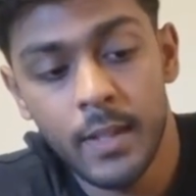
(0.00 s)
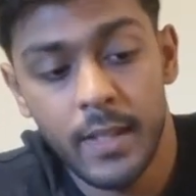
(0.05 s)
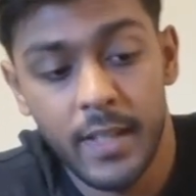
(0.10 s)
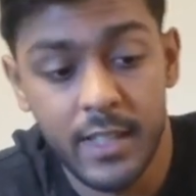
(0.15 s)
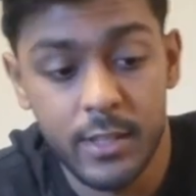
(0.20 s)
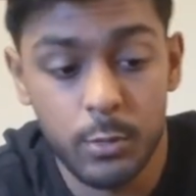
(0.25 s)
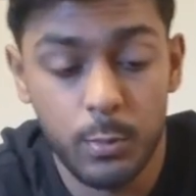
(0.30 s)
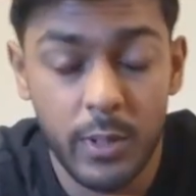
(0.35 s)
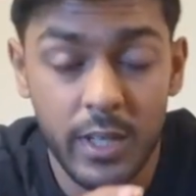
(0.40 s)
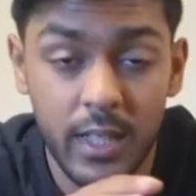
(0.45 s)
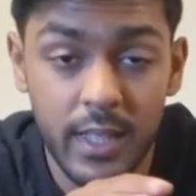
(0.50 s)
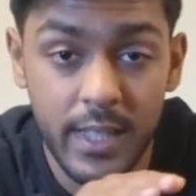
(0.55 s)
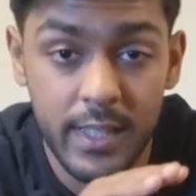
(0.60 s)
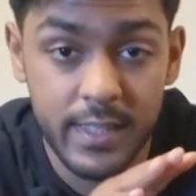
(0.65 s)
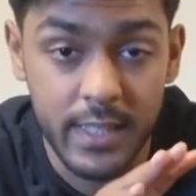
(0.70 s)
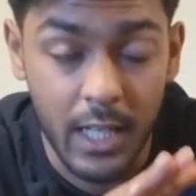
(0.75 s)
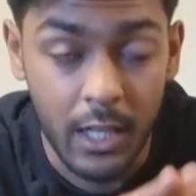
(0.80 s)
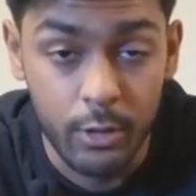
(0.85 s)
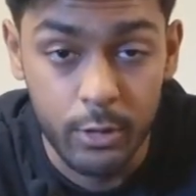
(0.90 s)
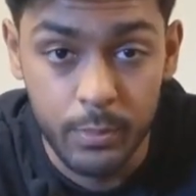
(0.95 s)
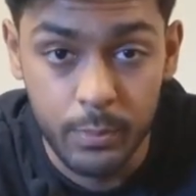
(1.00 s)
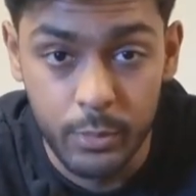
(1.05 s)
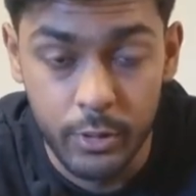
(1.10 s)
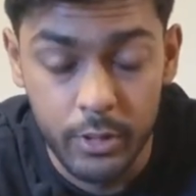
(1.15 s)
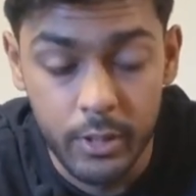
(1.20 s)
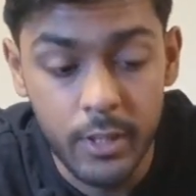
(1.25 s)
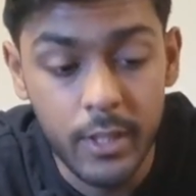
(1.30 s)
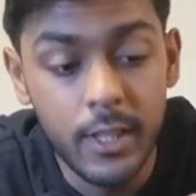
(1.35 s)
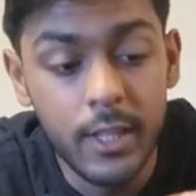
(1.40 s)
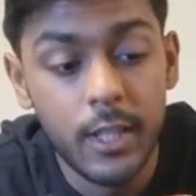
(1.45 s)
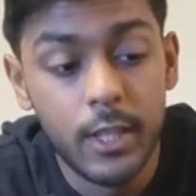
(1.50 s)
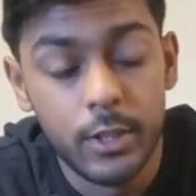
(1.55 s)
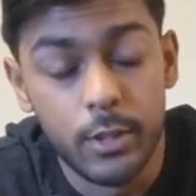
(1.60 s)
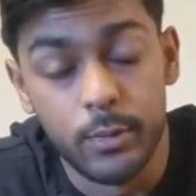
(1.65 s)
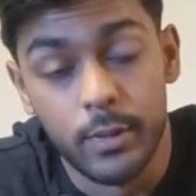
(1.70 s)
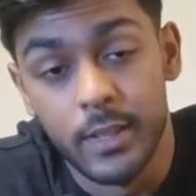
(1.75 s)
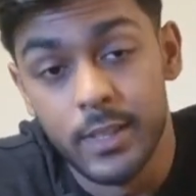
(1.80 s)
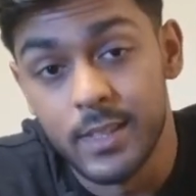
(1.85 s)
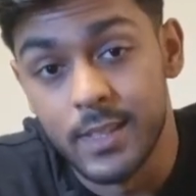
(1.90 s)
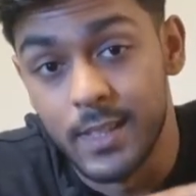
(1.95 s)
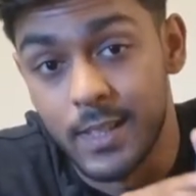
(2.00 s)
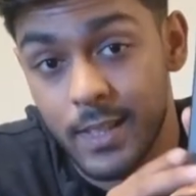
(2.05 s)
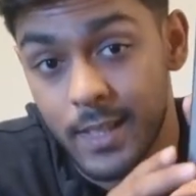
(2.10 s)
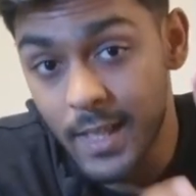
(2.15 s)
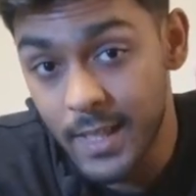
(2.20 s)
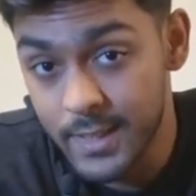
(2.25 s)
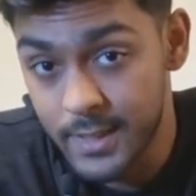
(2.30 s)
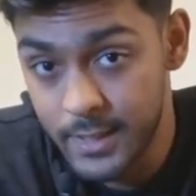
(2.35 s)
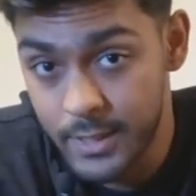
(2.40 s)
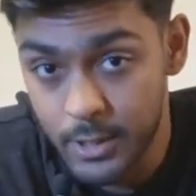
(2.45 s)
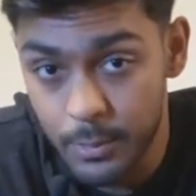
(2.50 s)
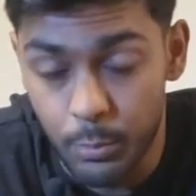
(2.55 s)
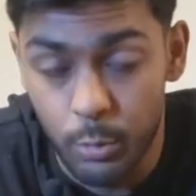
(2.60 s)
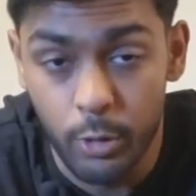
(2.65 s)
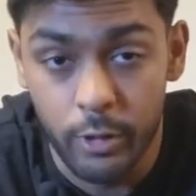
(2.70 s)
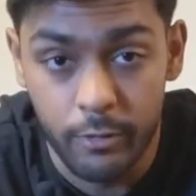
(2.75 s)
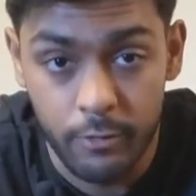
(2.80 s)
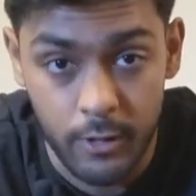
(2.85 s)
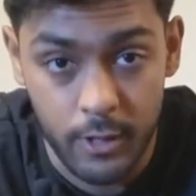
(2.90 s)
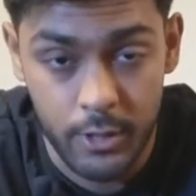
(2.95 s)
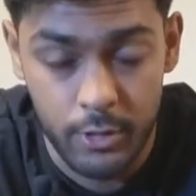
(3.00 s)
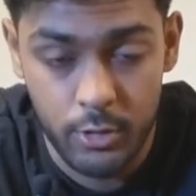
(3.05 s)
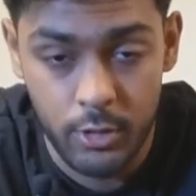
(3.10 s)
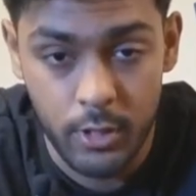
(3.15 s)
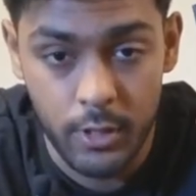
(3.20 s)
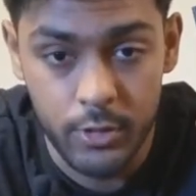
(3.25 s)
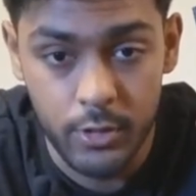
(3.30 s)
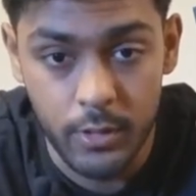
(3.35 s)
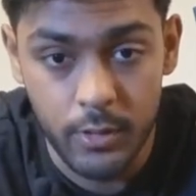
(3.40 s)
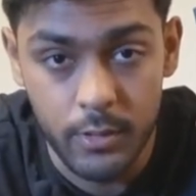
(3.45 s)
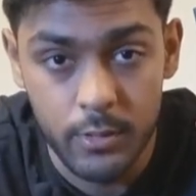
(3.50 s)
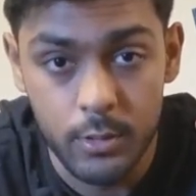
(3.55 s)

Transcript: as well as output. So this does support fast charging.